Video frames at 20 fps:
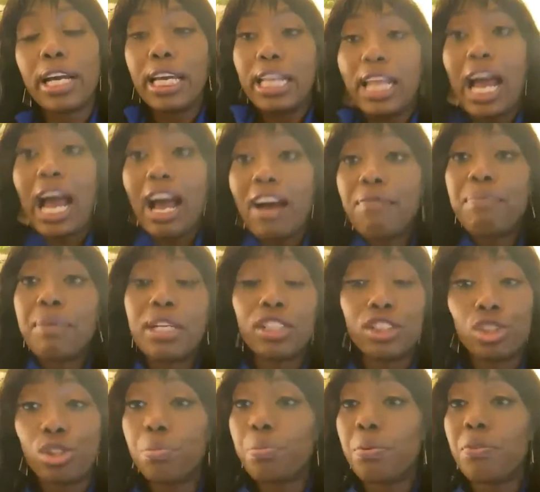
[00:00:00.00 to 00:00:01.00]
And I've been
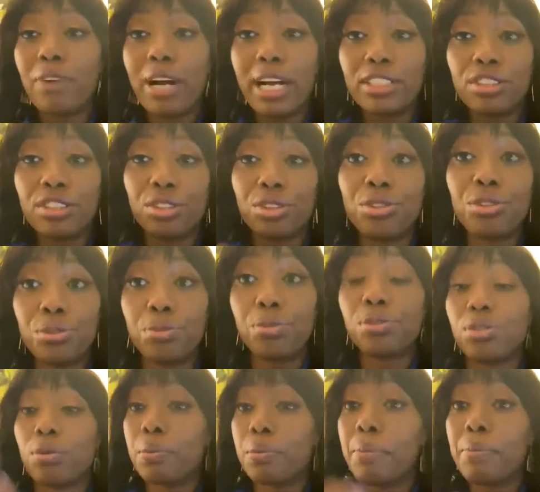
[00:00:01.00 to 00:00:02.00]
a supervisor too.
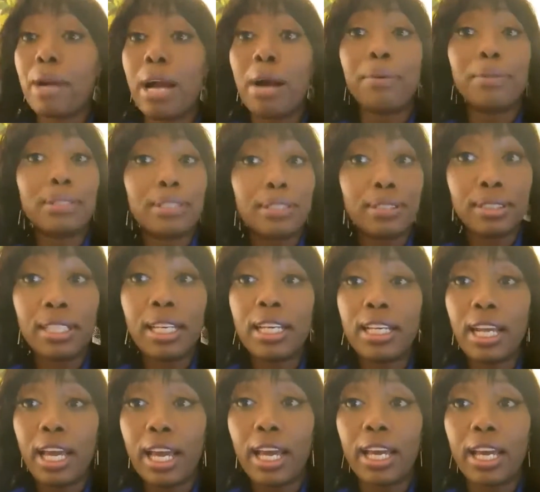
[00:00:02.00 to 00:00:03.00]
So remember, I was a
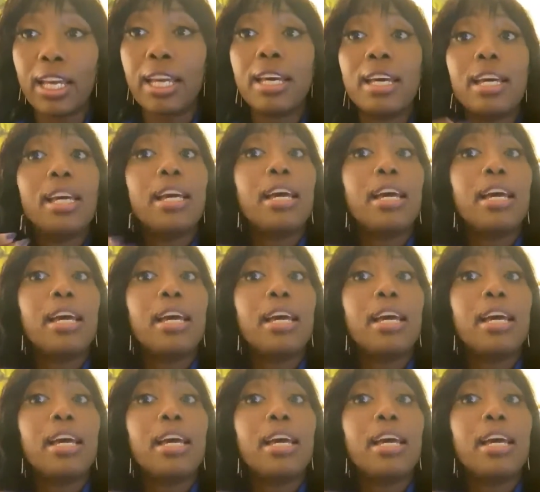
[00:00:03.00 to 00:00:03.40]
CNA,